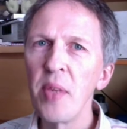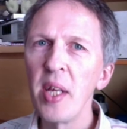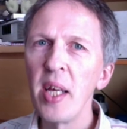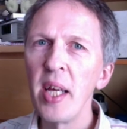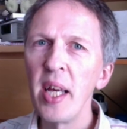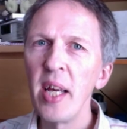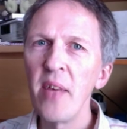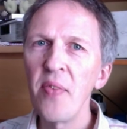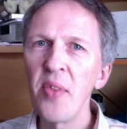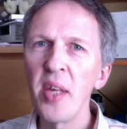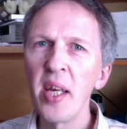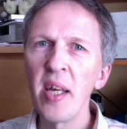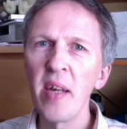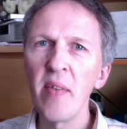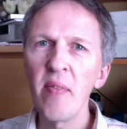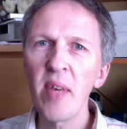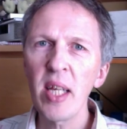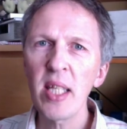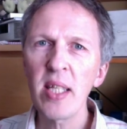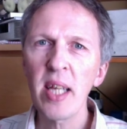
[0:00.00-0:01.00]
if the
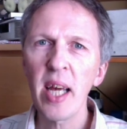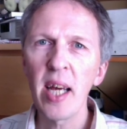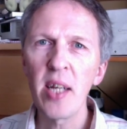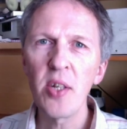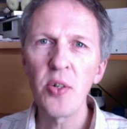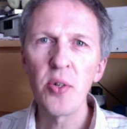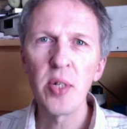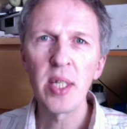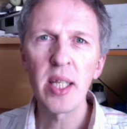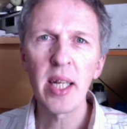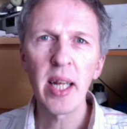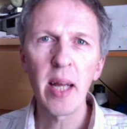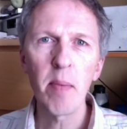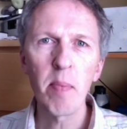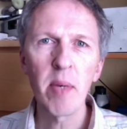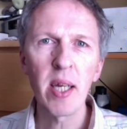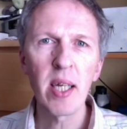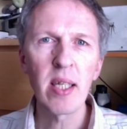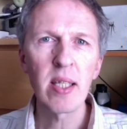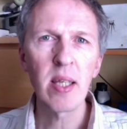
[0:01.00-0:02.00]
investigator is
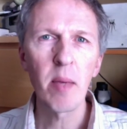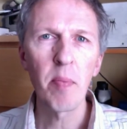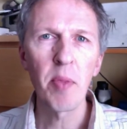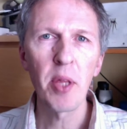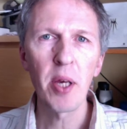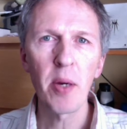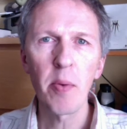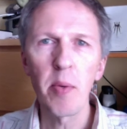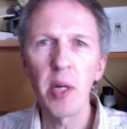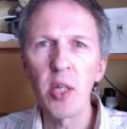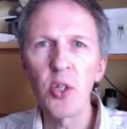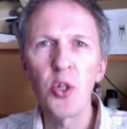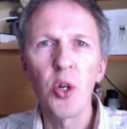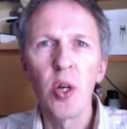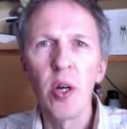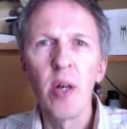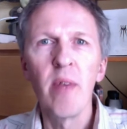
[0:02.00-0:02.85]
attempting something which